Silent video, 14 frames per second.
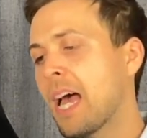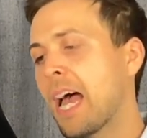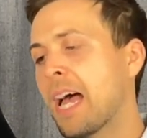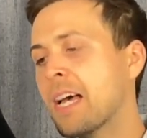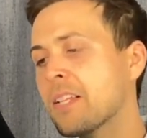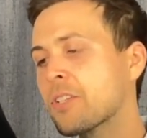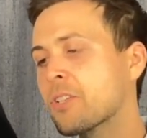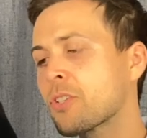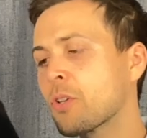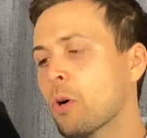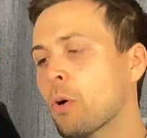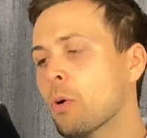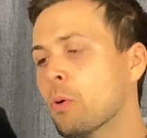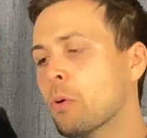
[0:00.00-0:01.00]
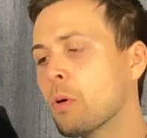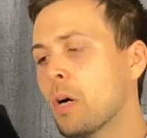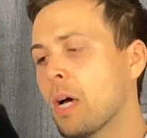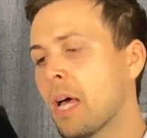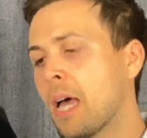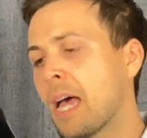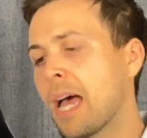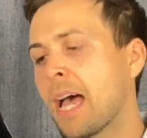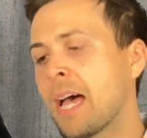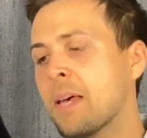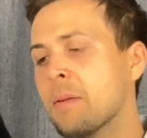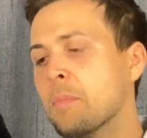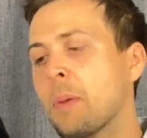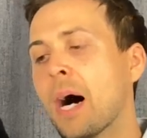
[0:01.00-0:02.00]
and soul
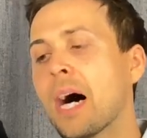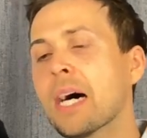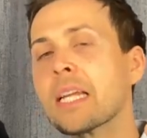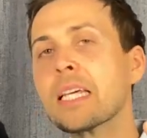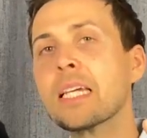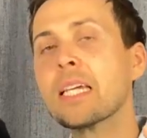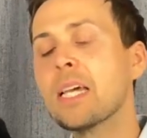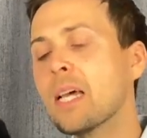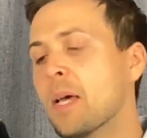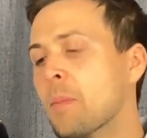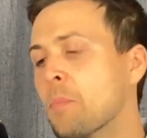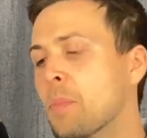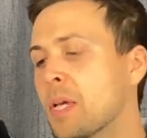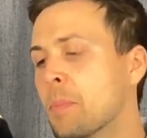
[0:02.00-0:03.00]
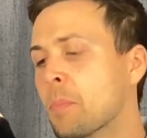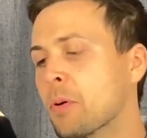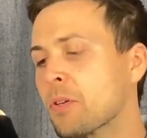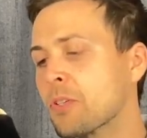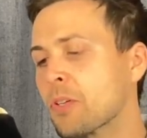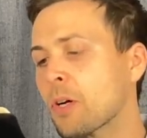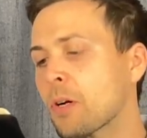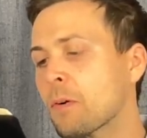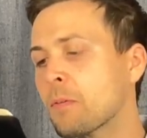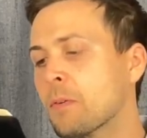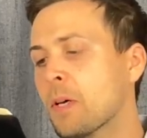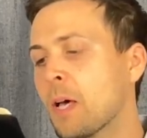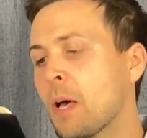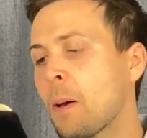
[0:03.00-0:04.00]
and body be preserved
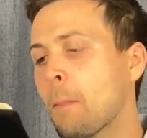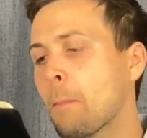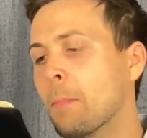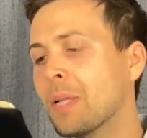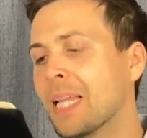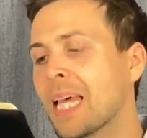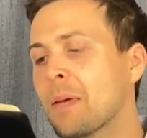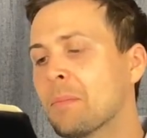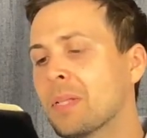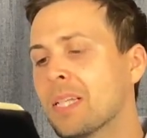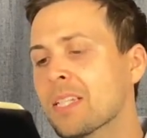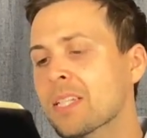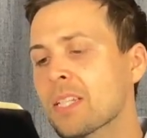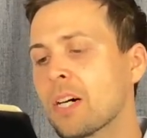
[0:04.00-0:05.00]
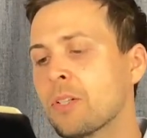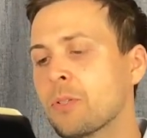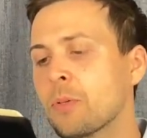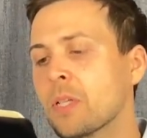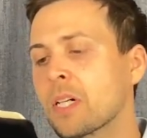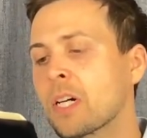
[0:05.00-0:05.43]
blameless unto the